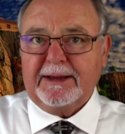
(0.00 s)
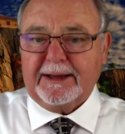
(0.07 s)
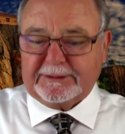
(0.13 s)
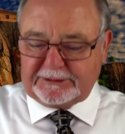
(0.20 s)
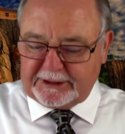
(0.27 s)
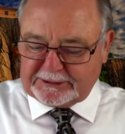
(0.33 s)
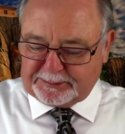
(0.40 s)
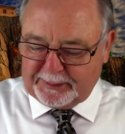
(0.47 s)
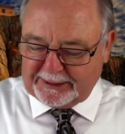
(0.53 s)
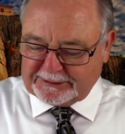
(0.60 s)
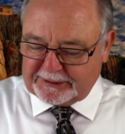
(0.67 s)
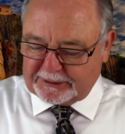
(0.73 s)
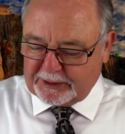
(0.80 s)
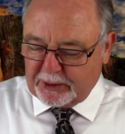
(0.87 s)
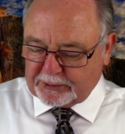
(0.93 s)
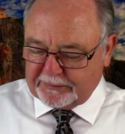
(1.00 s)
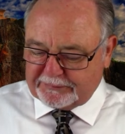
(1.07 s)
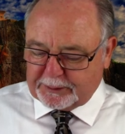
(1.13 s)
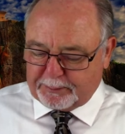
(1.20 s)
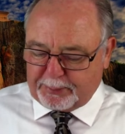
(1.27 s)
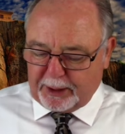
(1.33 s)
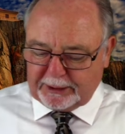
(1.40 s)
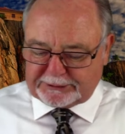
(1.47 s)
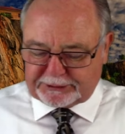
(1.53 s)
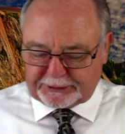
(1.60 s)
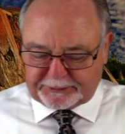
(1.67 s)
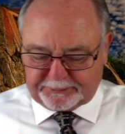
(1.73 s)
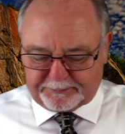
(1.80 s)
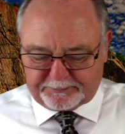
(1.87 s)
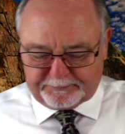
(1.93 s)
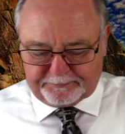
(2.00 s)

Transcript: It just means the goat of departure.